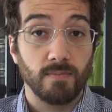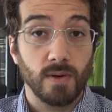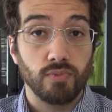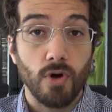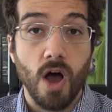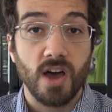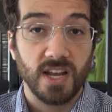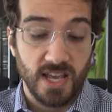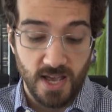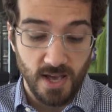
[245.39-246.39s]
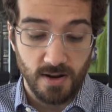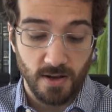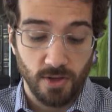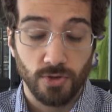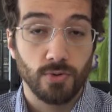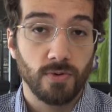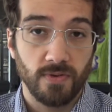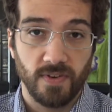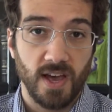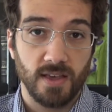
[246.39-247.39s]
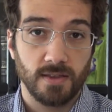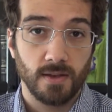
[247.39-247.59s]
be brought in through faith,